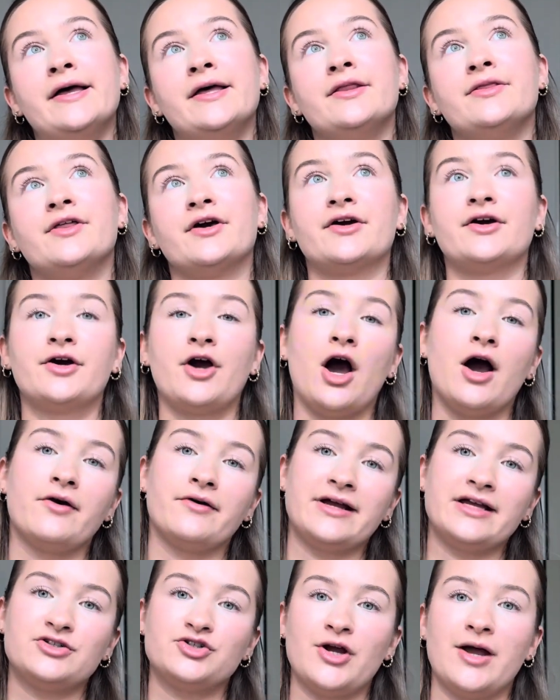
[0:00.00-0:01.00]
the
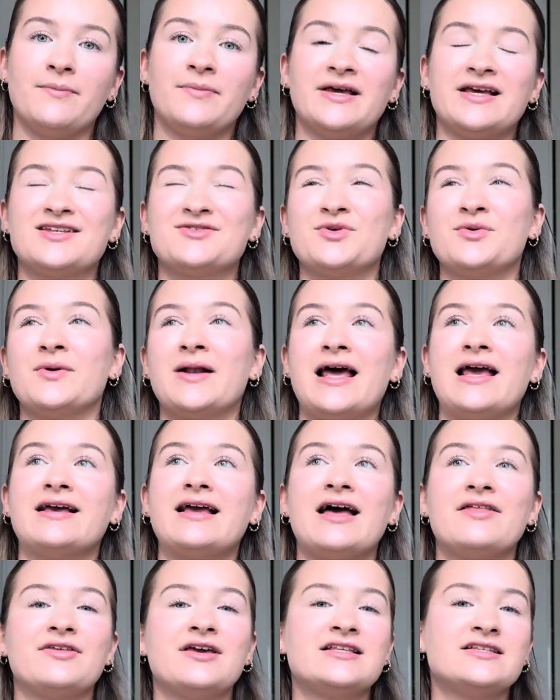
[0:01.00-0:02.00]
Kagari trip, because we were like,
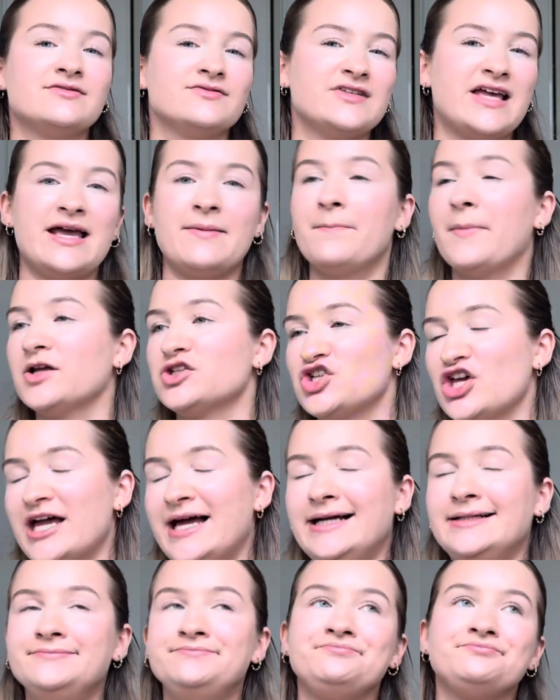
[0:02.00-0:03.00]
at the end of the day,
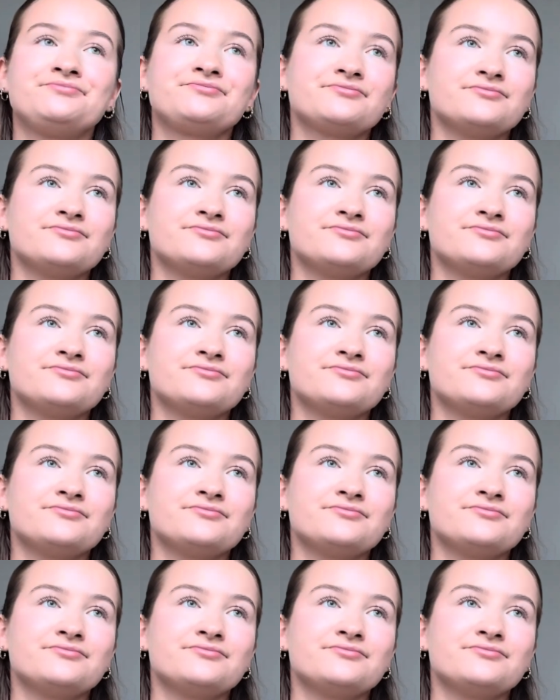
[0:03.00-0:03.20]
budget,